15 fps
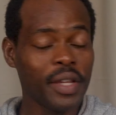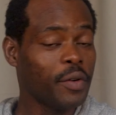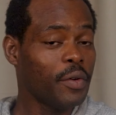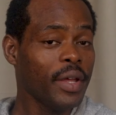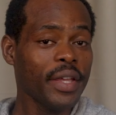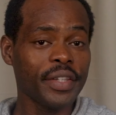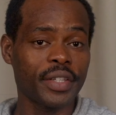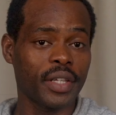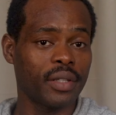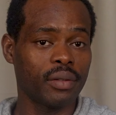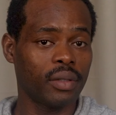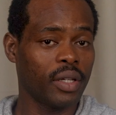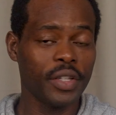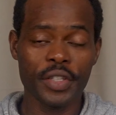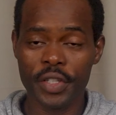the
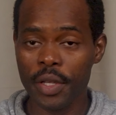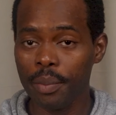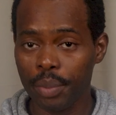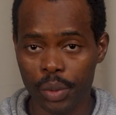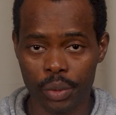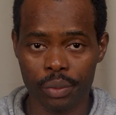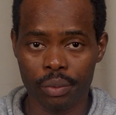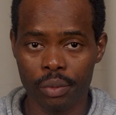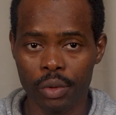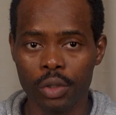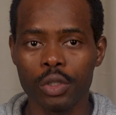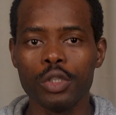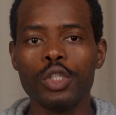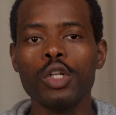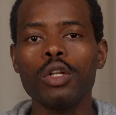reason is simple.
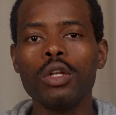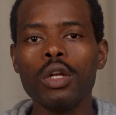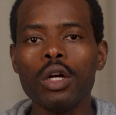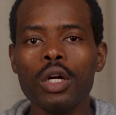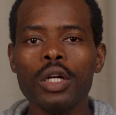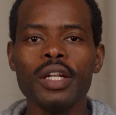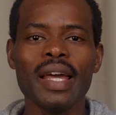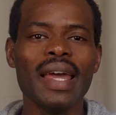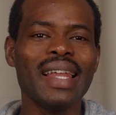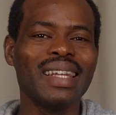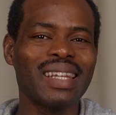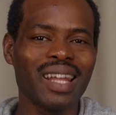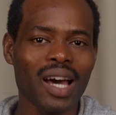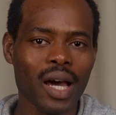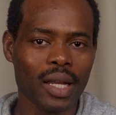You learn a
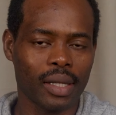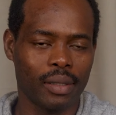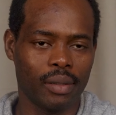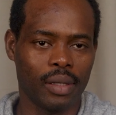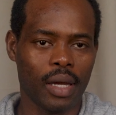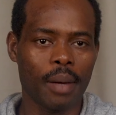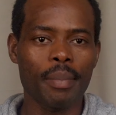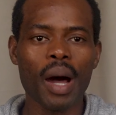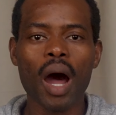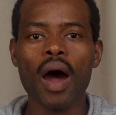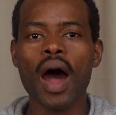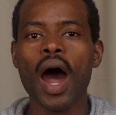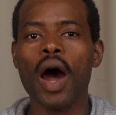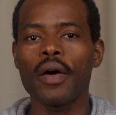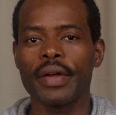lot about
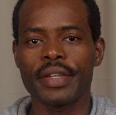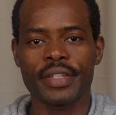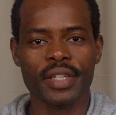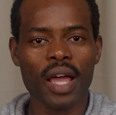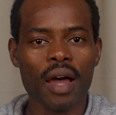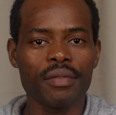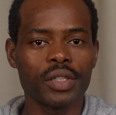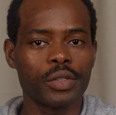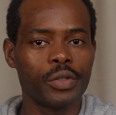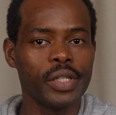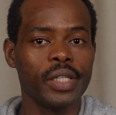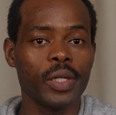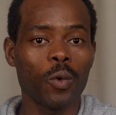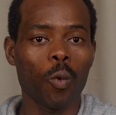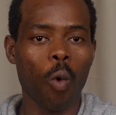how a server
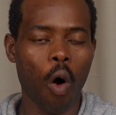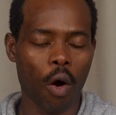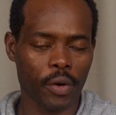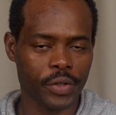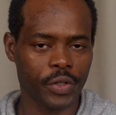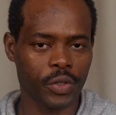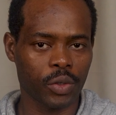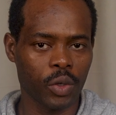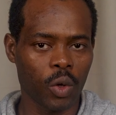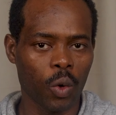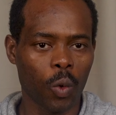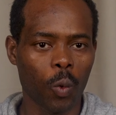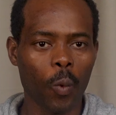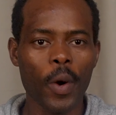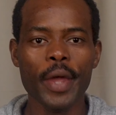really works
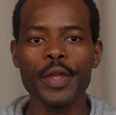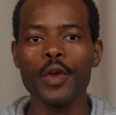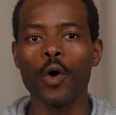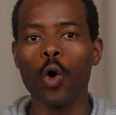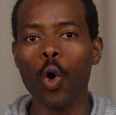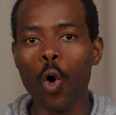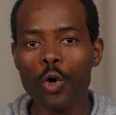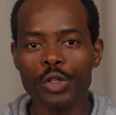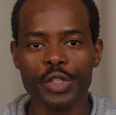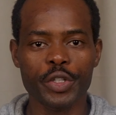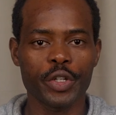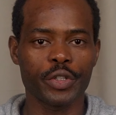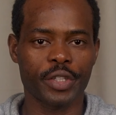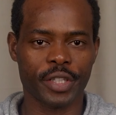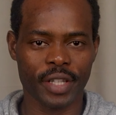when you host
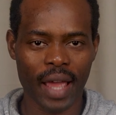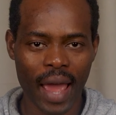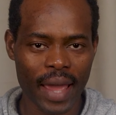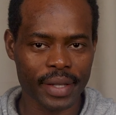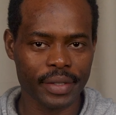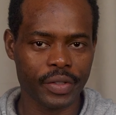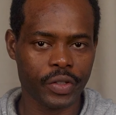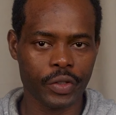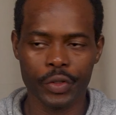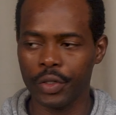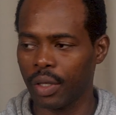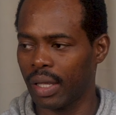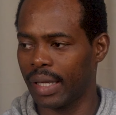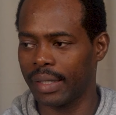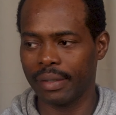your sites
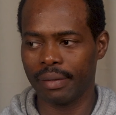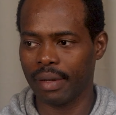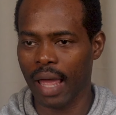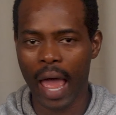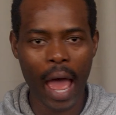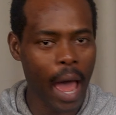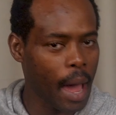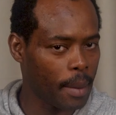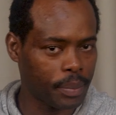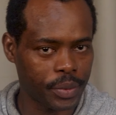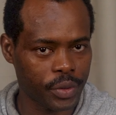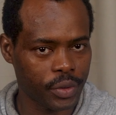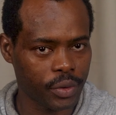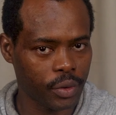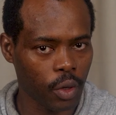and
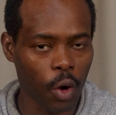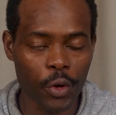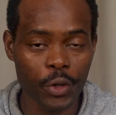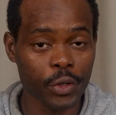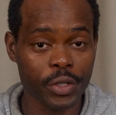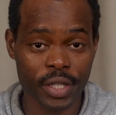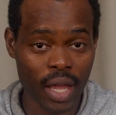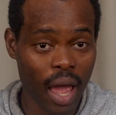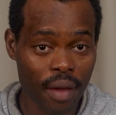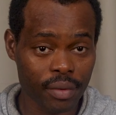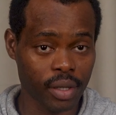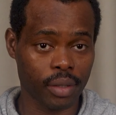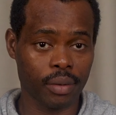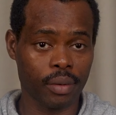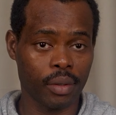apps on your
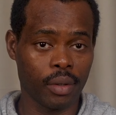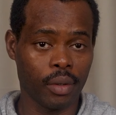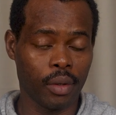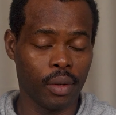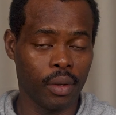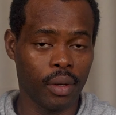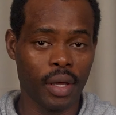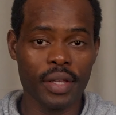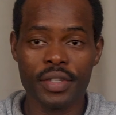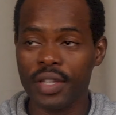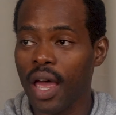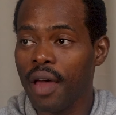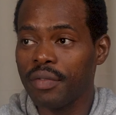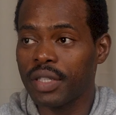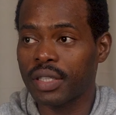server. A
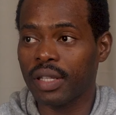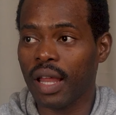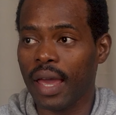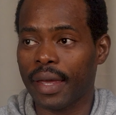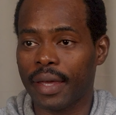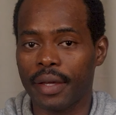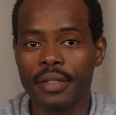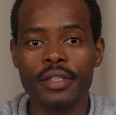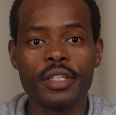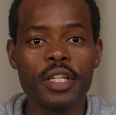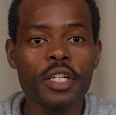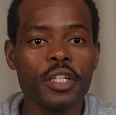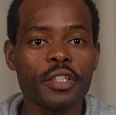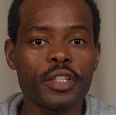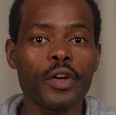service like
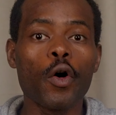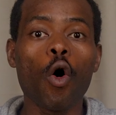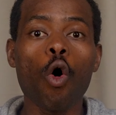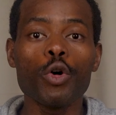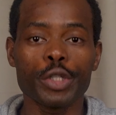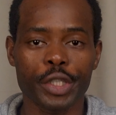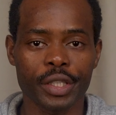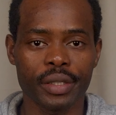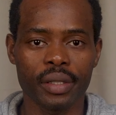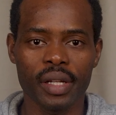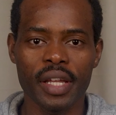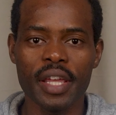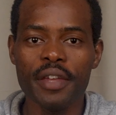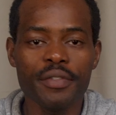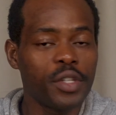DigitalOcean
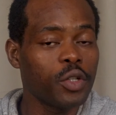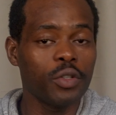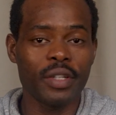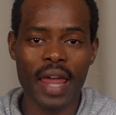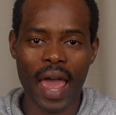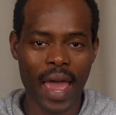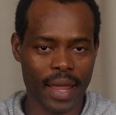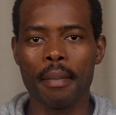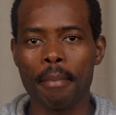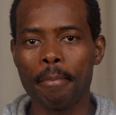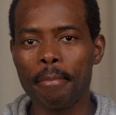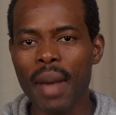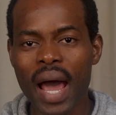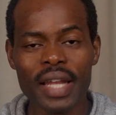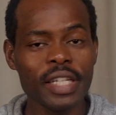gives you that.
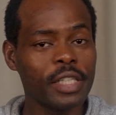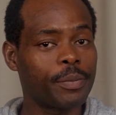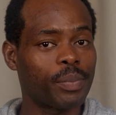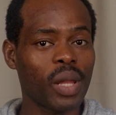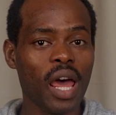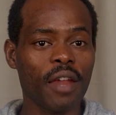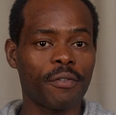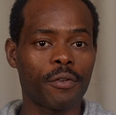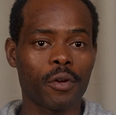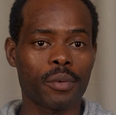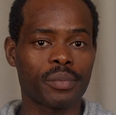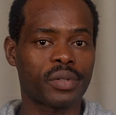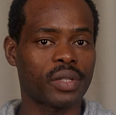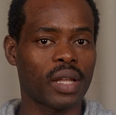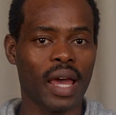Managed
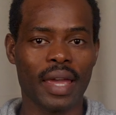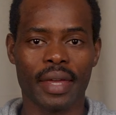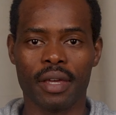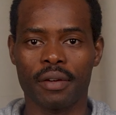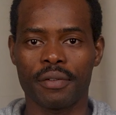platforms like